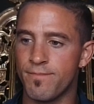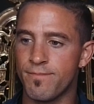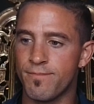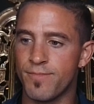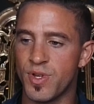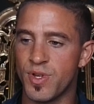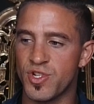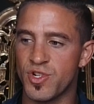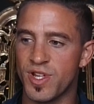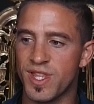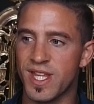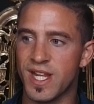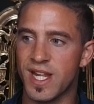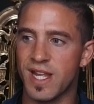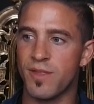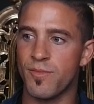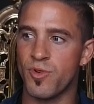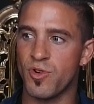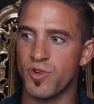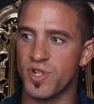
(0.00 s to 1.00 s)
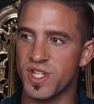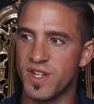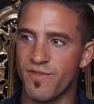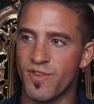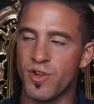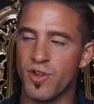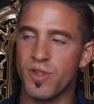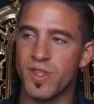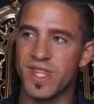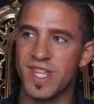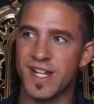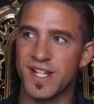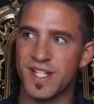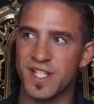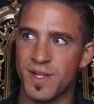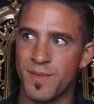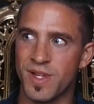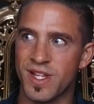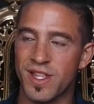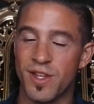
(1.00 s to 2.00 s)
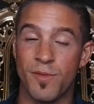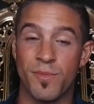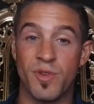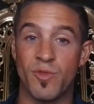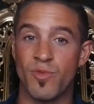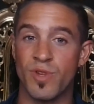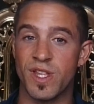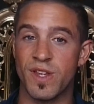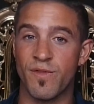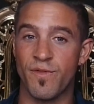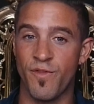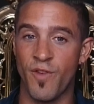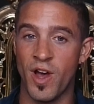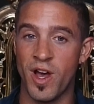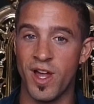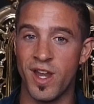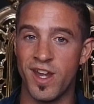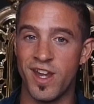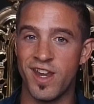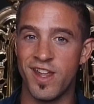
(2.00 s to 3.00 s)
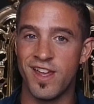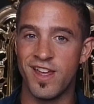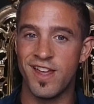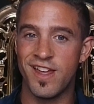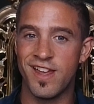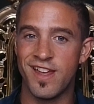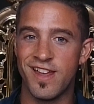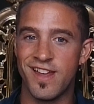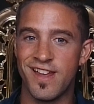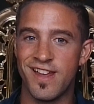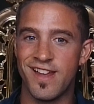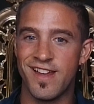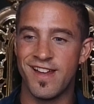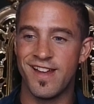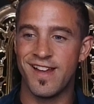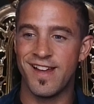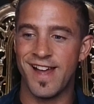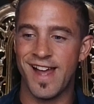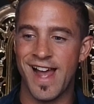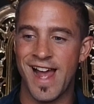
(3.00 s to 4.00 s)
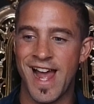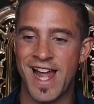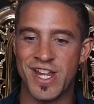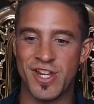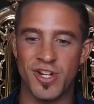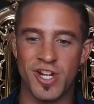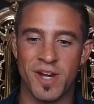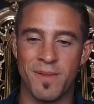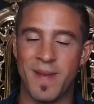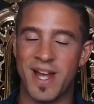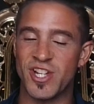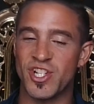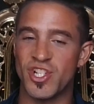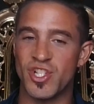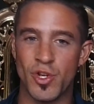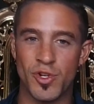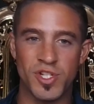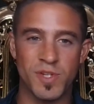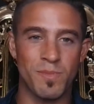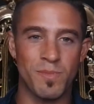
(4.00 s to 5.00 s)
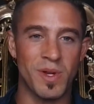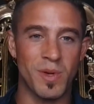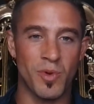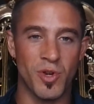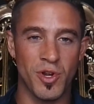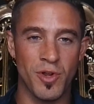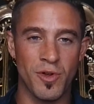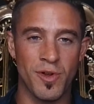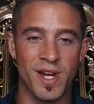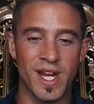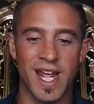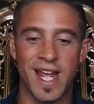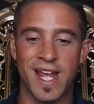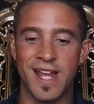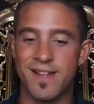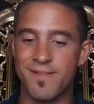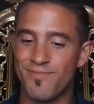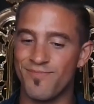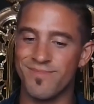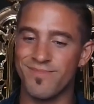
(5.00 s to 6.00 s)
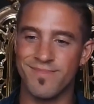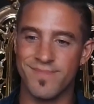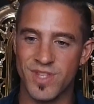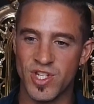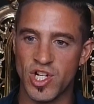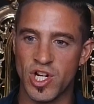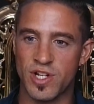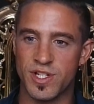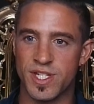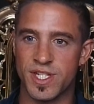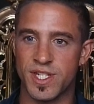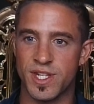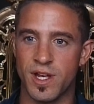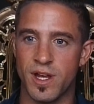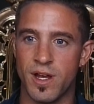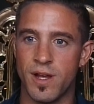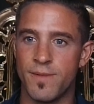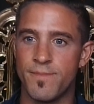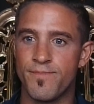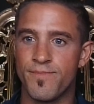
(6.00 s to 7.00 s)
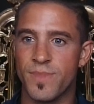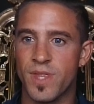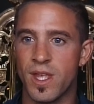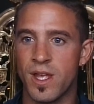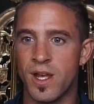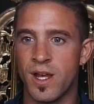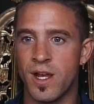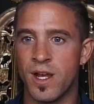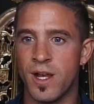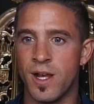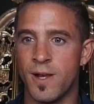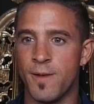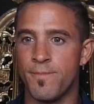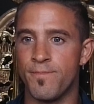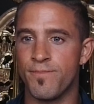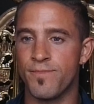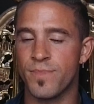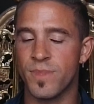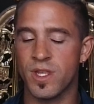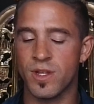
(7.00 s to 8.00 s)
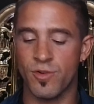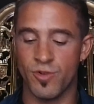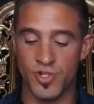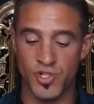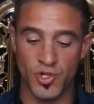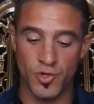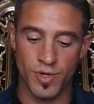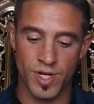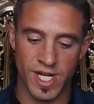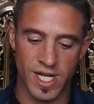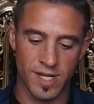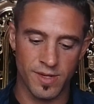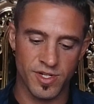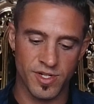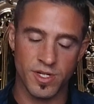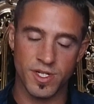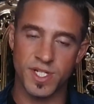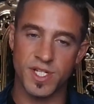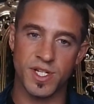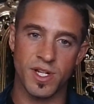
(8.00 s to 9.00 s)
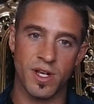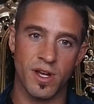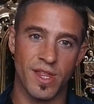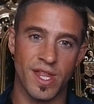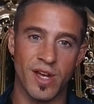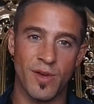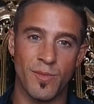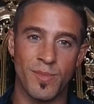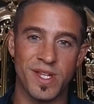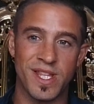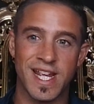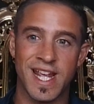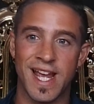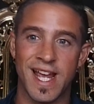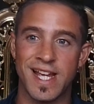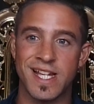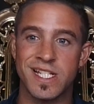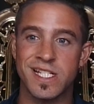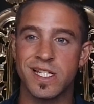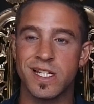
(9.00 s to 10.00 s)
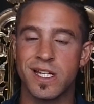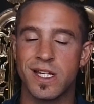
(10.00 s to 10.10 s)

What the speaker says: But try and think out of the box. And if you can think of something that would be really fun, and you can imagine lots of people doing it, chances are, or enjoying it, chances are that would be the case.